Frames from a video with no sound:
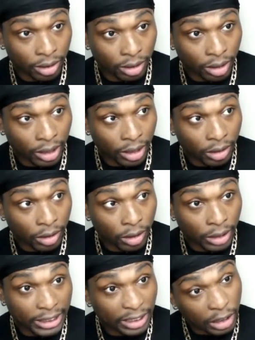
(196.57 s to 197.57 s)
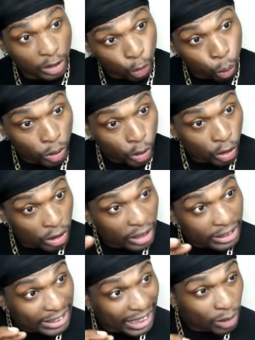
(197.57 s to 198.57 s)
Yeah? There's
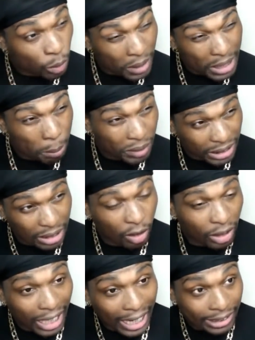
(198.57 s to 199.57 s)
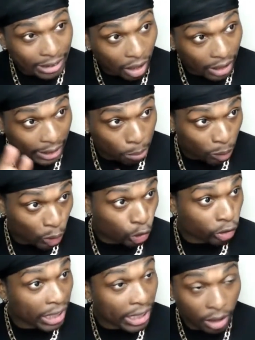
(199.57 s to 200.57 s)
that 20% of guys that are
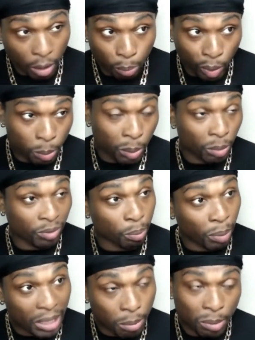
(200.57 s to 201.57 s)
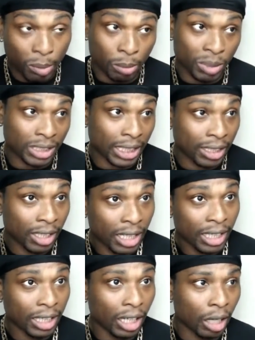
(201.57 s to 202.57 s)
creating the problem of baby mamas and
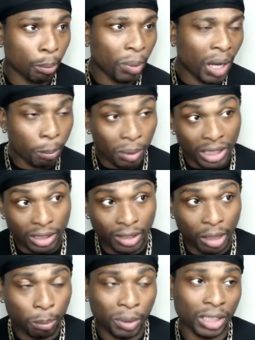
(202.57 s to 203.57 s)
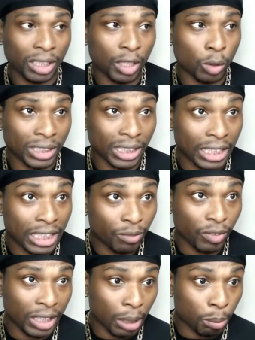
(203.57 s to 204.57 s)
pumping and dumping girls and
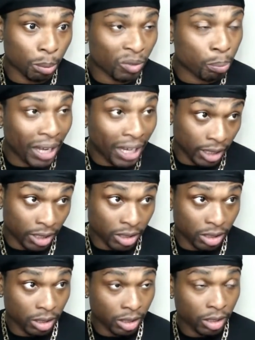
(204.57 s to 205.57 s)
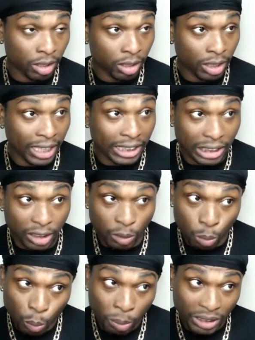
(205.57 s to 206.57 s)
leaving them with baggage. Yeah, it's a
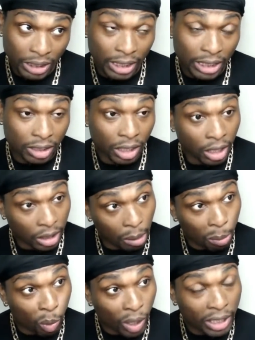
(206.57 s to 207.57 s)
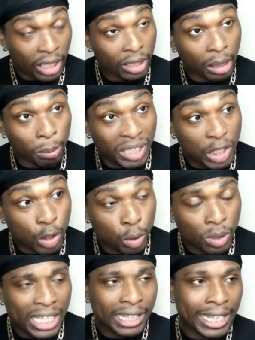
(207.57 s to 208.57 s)
small percentage. Number one. Number
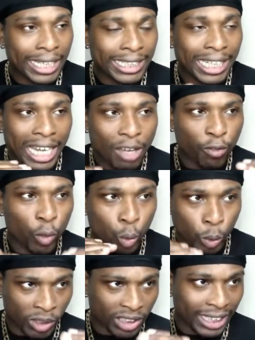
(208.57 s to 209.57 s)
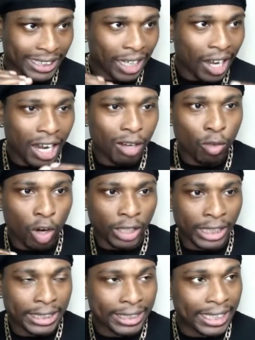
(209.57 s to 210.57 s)
two, there's levels, there's
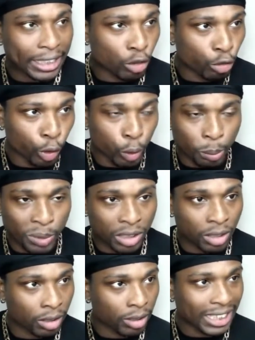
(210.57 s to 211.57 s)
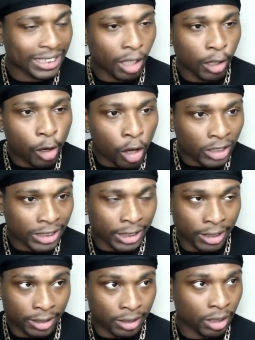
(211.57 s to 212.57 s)
hierarchies, there's groups, there's
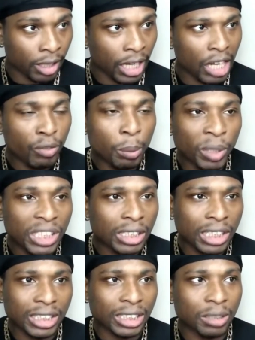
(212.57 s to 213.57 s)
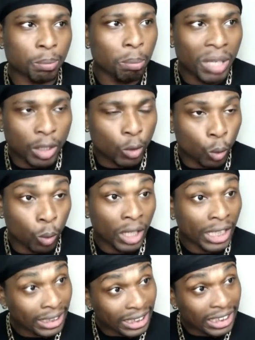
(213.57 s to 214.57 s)
classes. Everybody doesn't just mingle.
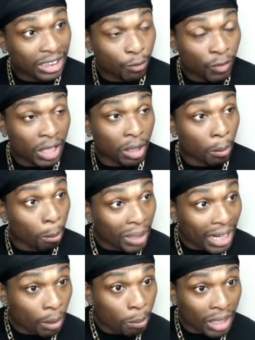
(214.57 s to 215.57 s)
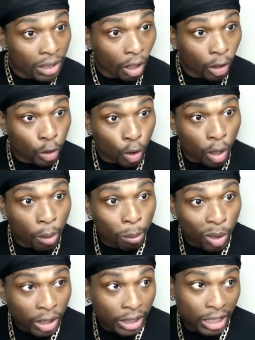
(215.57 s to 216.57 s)
This is the thing. Black men are not a
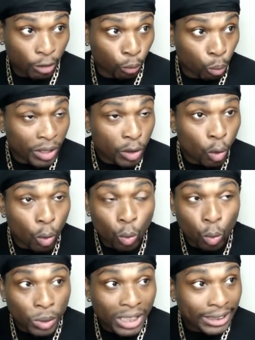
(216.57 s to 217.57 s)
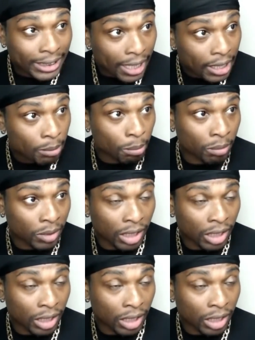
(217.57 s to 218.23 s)
monolith. We're not all the same.